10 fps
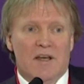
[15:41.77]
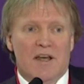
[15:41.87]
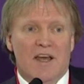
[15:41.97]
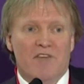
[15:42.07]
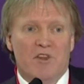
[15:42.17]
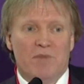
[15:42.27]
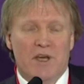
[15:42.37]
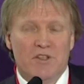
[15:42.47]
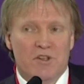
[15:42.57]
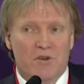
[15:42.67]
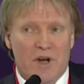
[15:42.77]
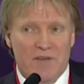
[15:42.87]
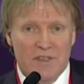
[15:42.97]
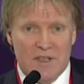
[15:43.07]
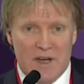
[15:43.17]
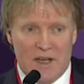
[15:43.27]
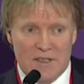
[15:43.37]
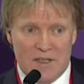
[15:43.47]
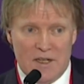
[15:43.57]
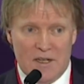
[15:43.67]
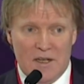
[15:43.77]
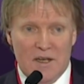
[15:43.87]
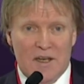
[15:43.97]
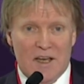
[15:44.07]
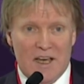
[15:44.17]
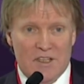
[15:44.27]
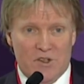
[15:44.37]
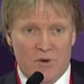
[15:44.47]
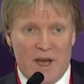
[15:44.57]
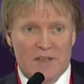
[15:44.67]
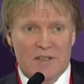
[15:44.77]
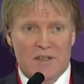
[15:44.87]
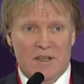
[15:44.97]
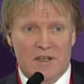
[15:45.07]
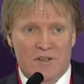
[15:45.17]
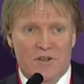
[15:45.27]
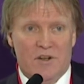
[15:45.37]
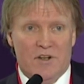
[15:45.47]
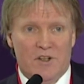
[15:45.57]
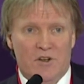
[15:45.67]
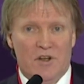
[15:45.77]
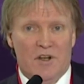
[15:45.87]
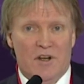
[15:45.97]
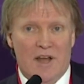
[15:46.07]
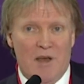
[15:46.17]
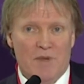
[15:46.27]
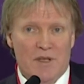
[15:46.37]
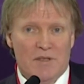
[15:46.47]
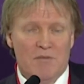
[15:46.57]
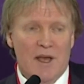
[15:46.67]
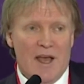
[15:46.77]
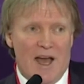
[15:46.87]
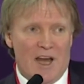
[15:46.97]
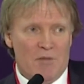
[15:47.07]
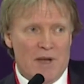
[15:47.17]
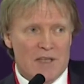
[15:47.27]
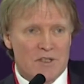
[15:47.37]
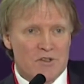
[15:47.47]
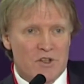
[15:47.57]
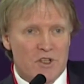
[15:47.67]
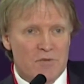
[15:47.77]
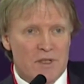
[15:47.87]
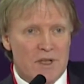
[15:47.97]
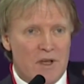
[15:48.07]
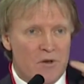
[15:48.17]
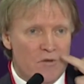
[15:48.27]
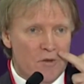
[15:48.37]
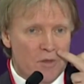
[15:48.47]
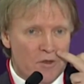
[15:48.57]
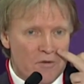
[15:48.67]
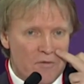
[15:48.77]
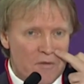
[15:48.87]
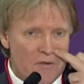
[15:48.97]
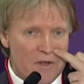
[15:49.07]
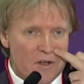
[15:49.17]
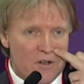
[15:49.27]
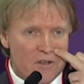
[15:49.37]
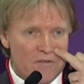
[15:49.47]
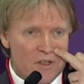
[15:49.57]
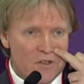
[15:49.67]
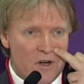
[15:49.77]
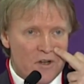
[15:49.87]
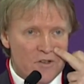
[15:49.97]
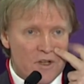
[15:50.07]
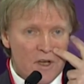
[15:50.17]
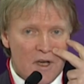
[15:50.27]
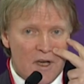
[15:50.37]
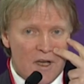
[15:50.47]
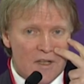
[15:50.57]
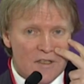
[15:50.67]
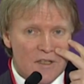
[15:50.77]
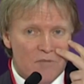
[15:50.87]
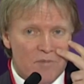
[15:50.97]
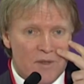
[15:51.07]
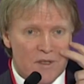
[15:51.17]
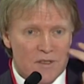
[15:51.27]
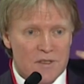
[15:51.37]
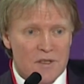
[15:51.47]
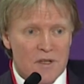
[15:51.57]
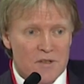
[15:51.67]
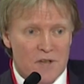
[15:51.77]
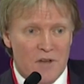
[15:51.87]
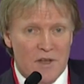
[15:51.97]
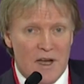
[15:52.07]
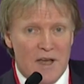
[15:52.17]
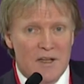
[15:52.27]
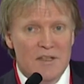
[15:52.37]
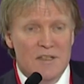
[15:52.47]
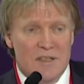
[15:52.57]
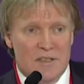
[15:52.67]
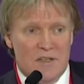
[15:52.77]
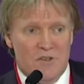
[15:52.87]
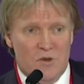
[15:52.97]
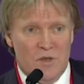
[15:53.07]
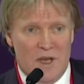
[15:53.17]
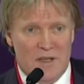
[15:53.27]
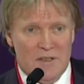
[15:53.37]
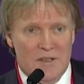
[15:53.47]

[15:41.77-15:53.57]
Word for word: if the patient arrives the next day is direct interarterial embolism. Any plastic surgeon will tell you if you put your finger on the facial artery, it'll still pulse down the line distal to that.